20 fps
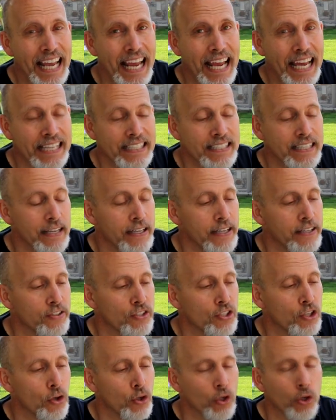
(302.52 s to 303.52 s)
and uh,
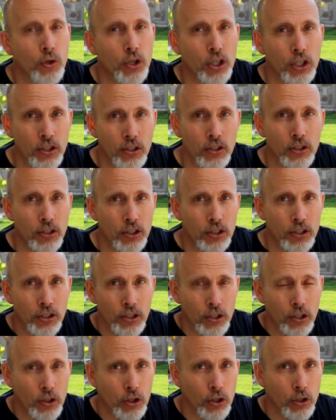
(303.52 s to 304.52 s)
and so you can
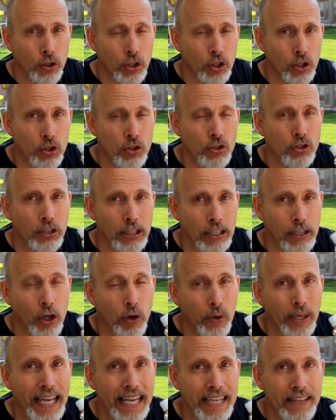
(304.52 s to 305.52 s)
you know you can usually
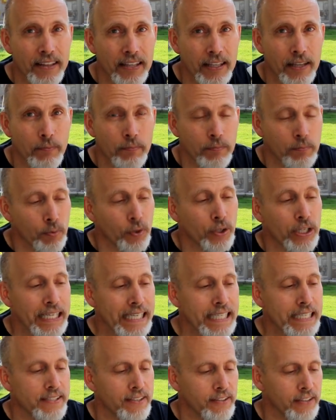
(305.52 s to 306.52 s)
locate them
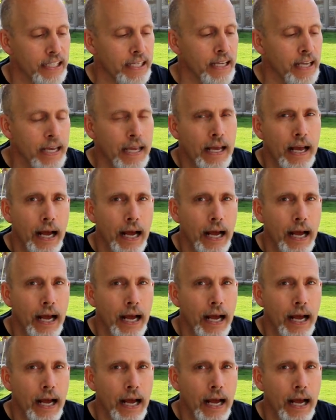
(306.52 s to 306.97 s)
pretty easily.